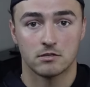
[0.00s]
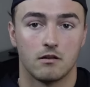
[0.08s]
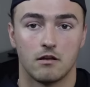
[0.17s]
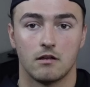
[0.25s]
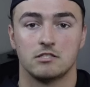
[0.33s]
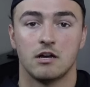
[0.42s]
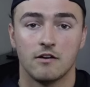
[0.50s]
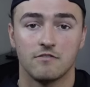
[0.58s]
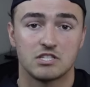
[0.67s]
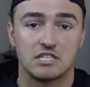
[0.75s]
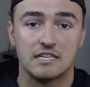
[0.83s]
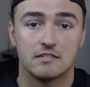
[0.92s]
A tough
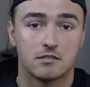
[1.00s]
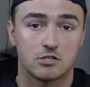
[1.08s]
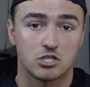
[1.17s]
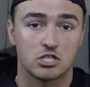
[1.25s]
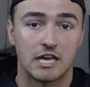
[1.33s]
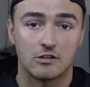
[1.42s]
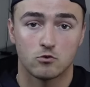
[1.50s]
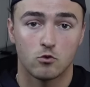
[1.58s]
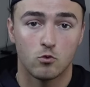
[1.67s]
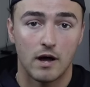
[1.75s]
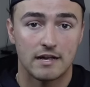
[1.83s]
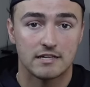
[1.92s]
season
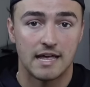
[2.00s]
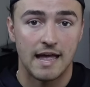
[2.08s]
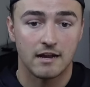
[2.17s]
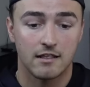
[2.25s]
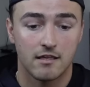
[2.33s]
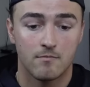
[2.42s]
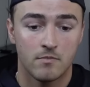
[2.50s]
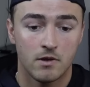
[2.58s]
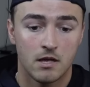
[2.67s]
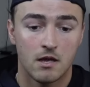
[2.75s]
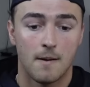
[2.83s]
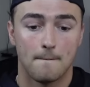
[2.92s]
schedule-wise ahead of them,
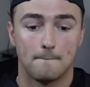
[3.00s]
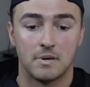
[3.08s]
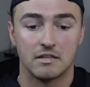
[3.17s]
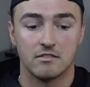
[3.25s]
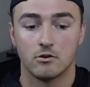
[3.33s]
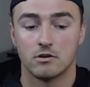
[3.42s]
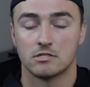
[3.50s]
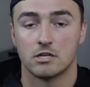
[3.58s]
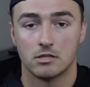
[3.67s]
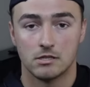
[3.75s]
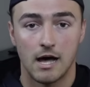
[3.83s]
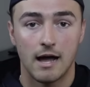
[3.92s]
but there is a
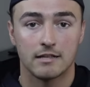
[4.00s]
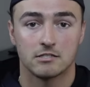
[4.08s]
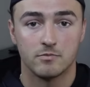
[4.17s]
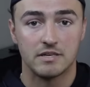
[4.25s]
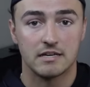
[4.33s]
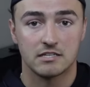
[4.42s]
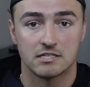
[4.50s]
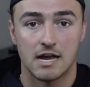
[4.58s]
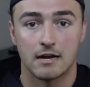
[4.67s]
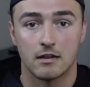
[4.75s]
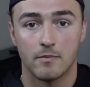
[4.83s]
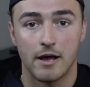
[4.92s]
lot to be
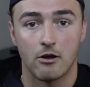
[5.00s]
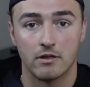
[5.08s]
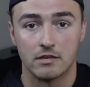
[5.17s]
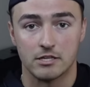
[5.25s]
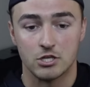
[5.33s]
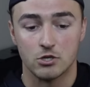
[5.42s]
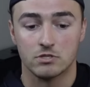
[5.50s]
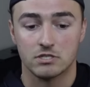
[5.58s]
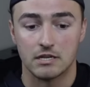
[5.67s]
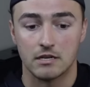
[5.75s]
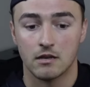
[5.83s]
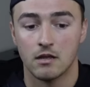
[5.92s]
excited about in
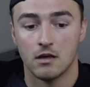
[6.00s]
Houston.